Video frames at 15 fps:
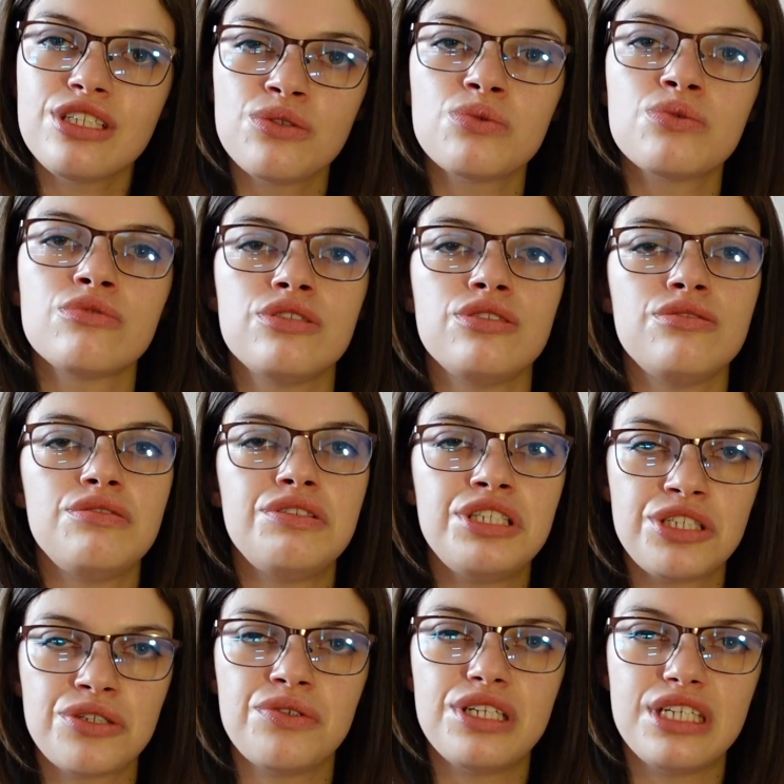in order to
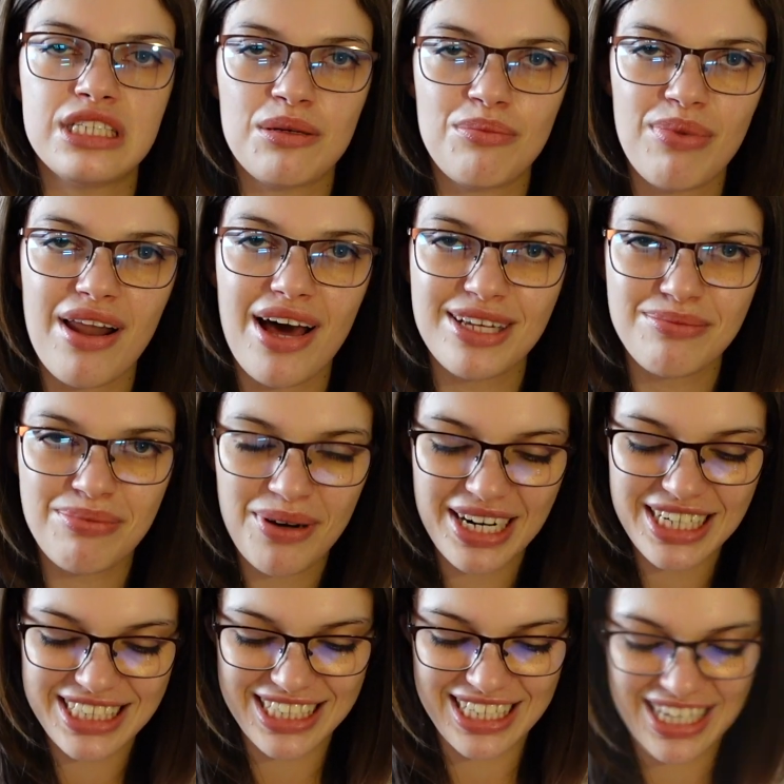increase the blood
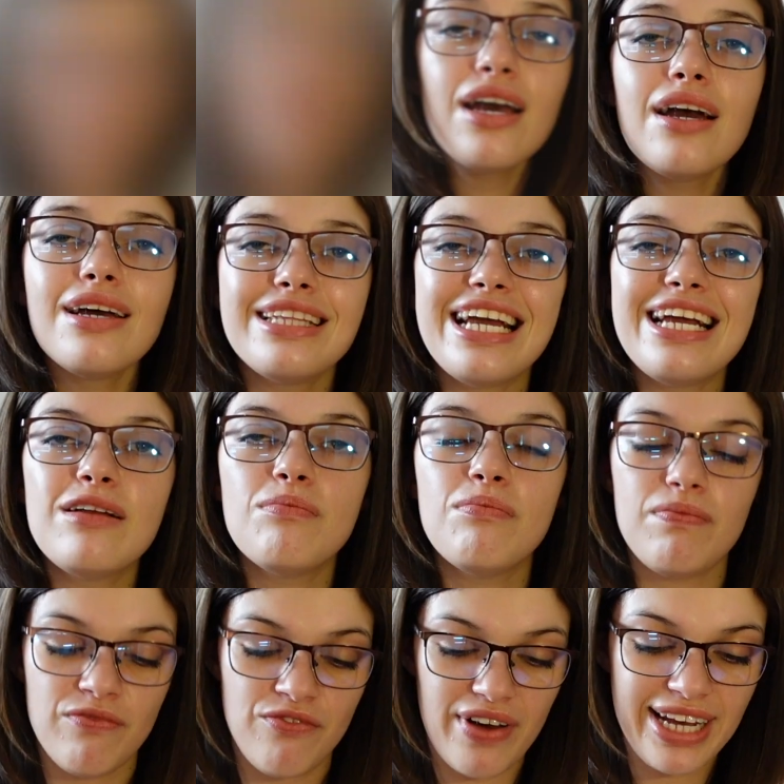pressure. Then
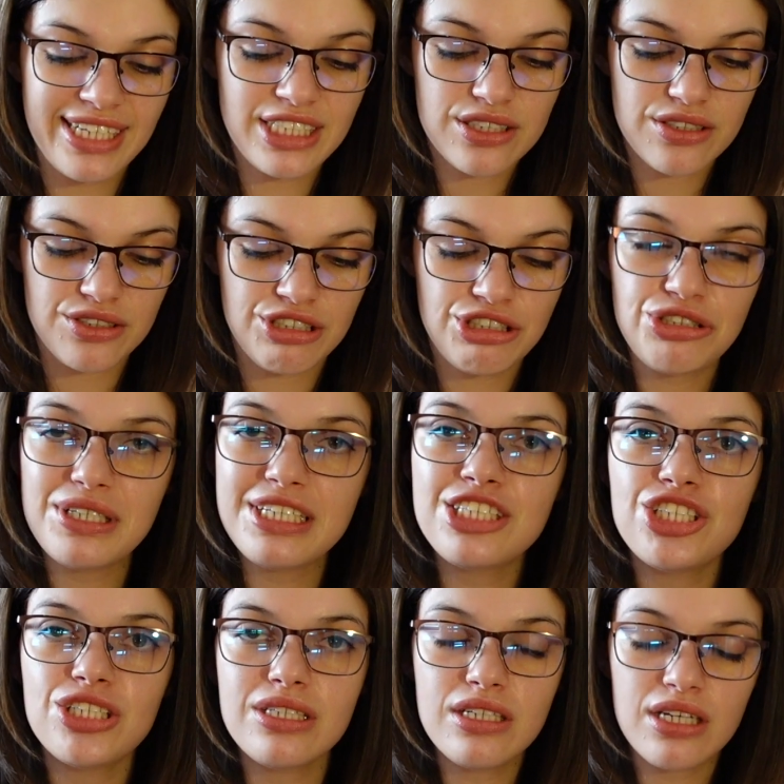
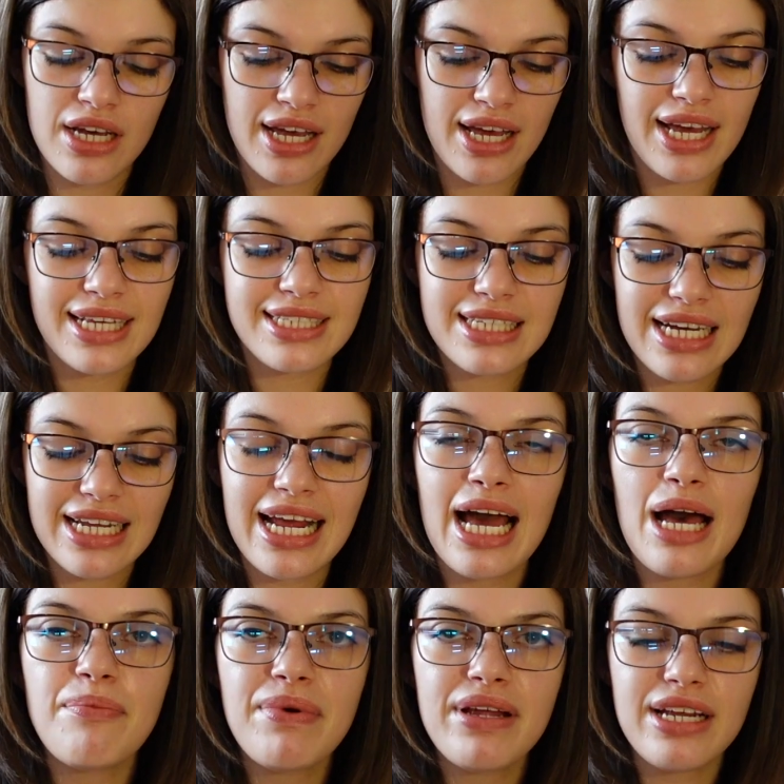vasoconstriction is going to
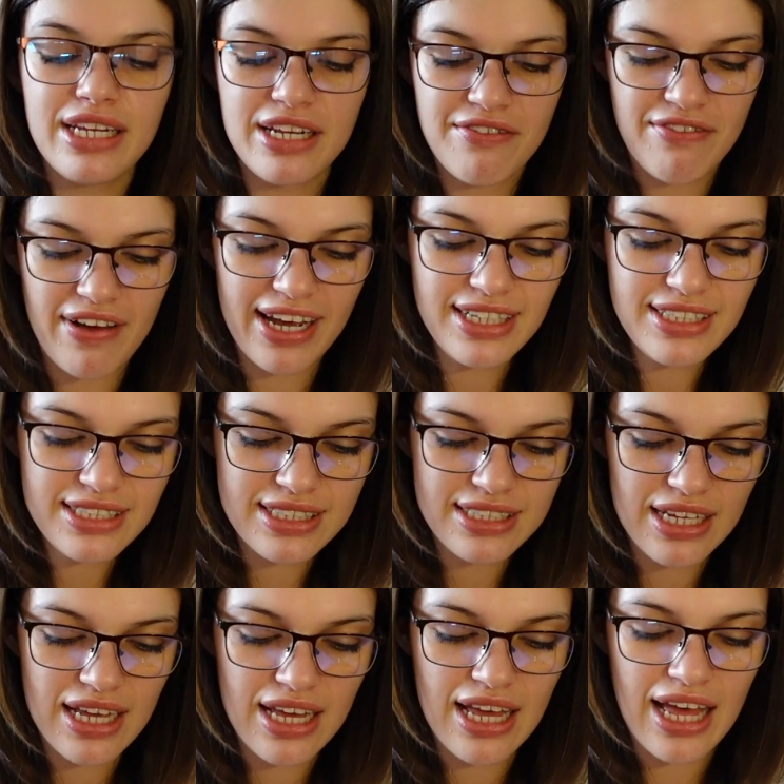happen in the veins.
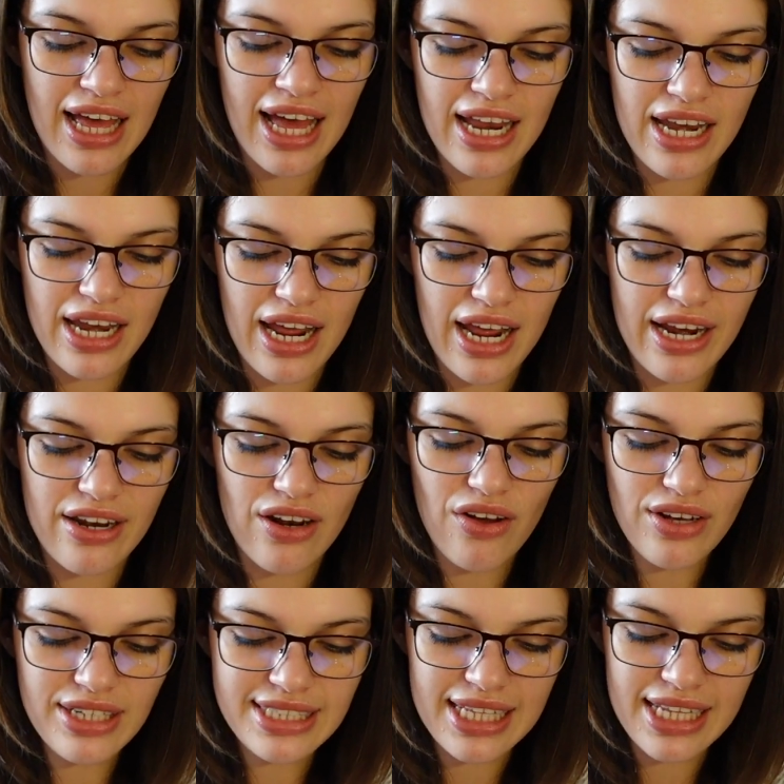And then
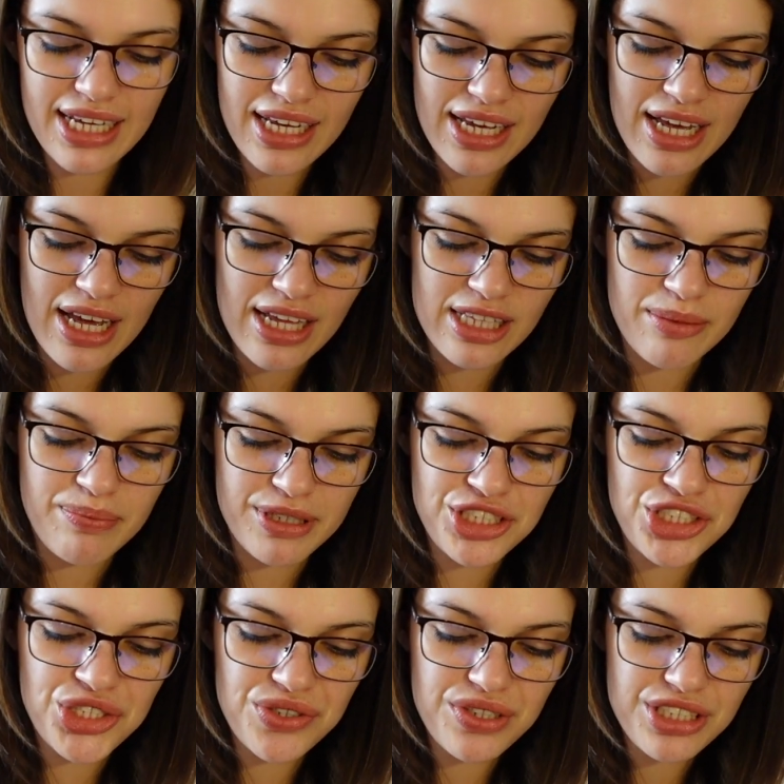lastly, the
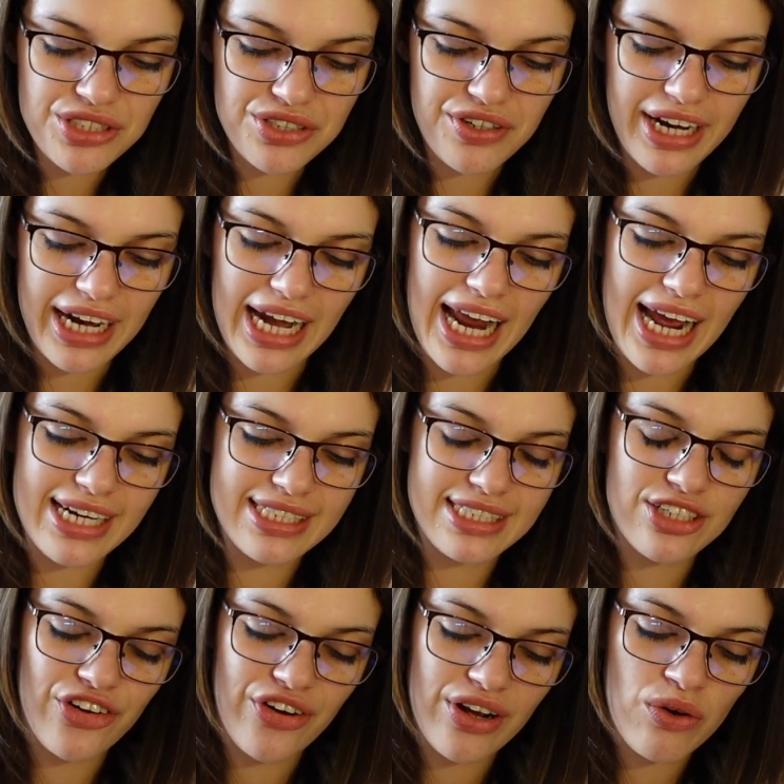pituitary gland is
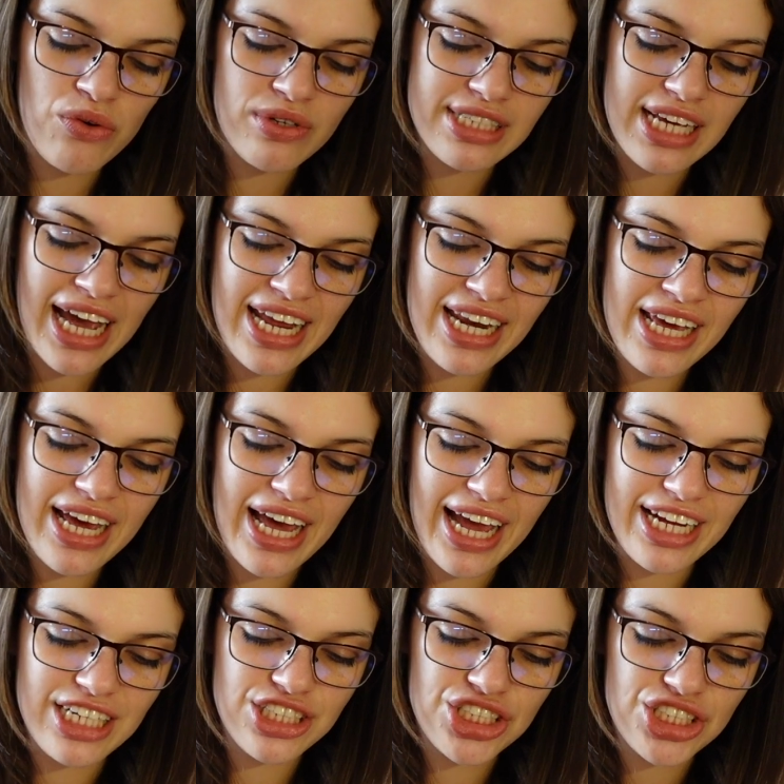going to cause
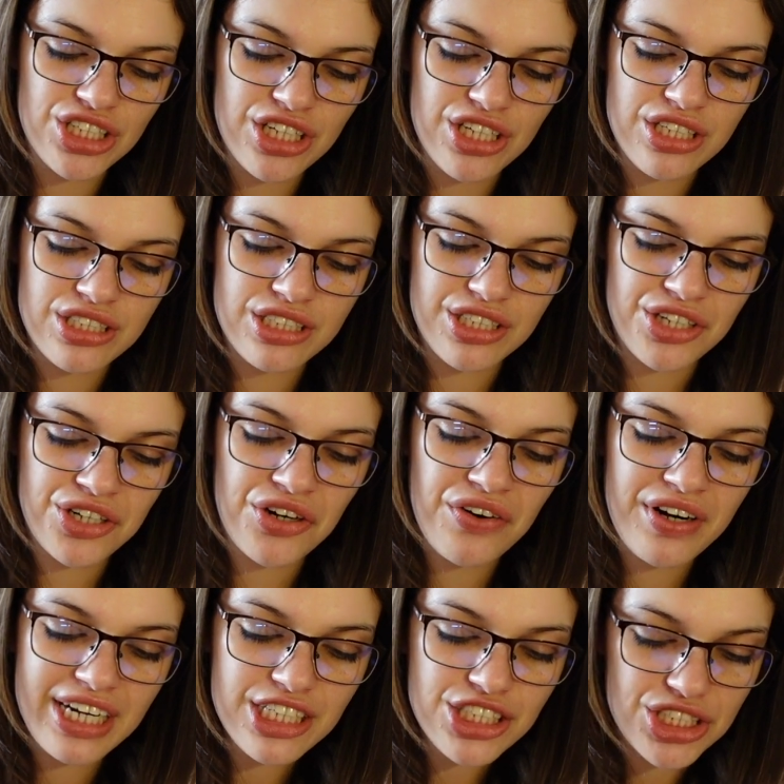ADH
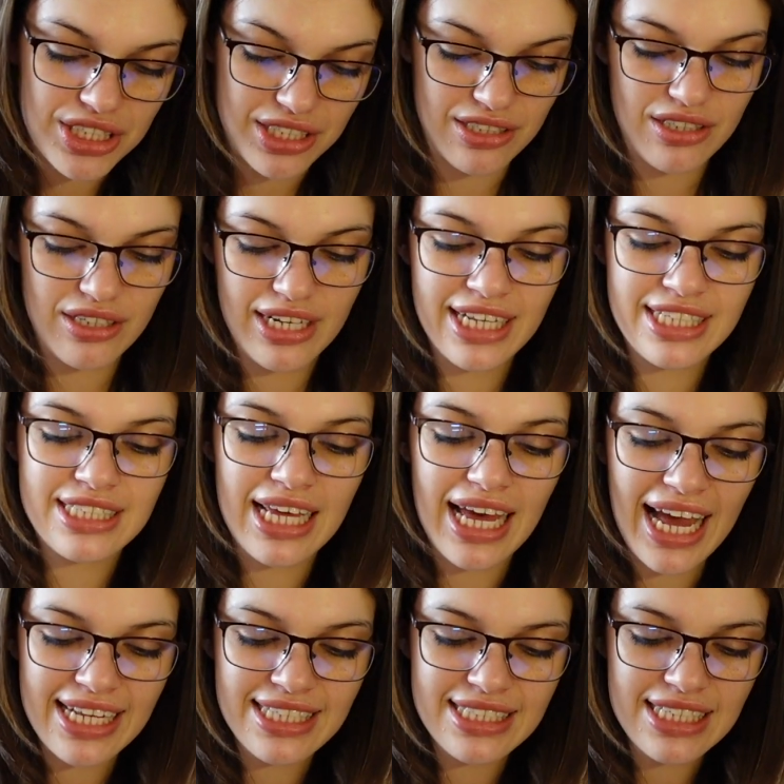secretion. It's the
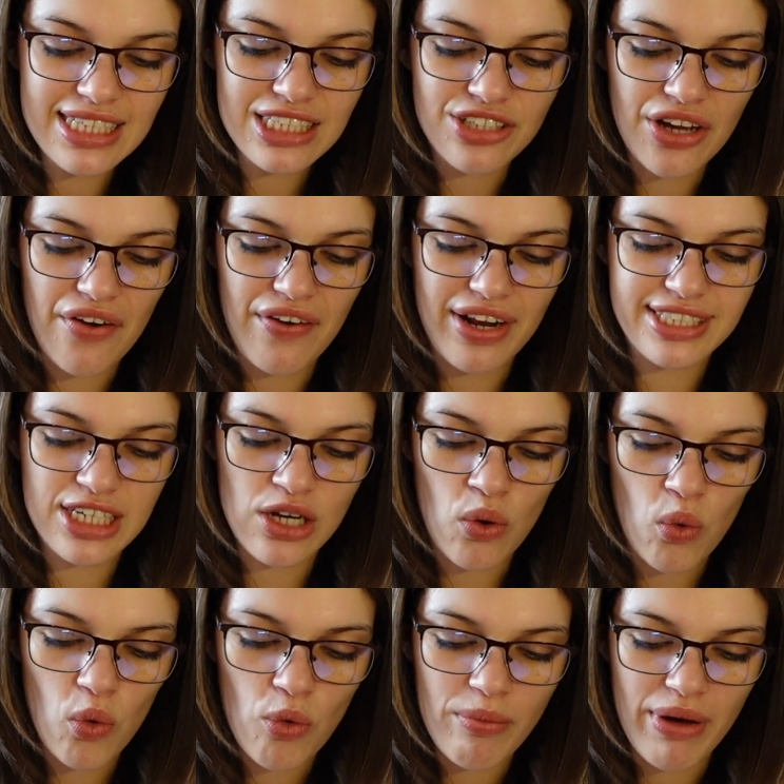anti-diuretic
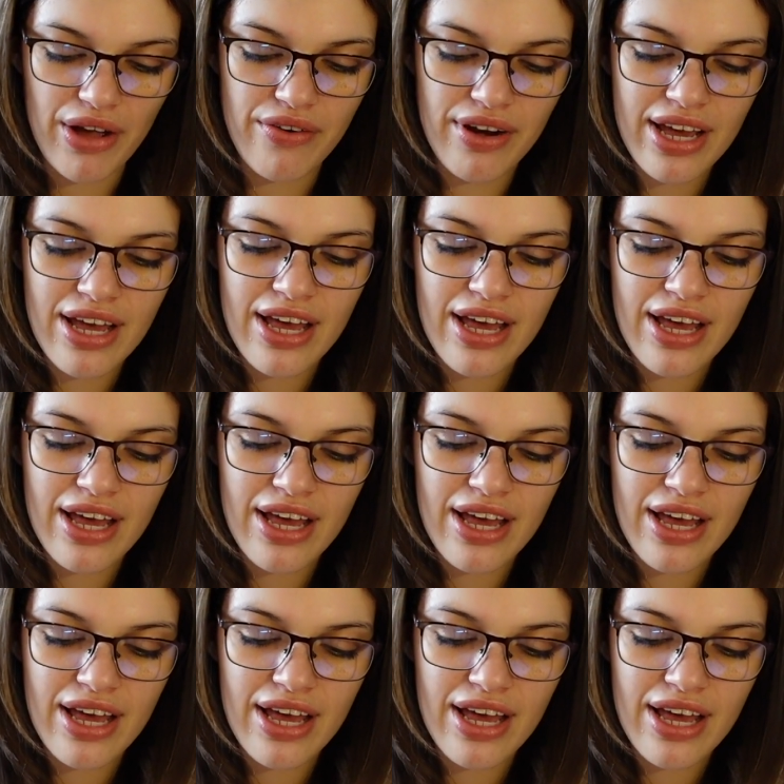hormone,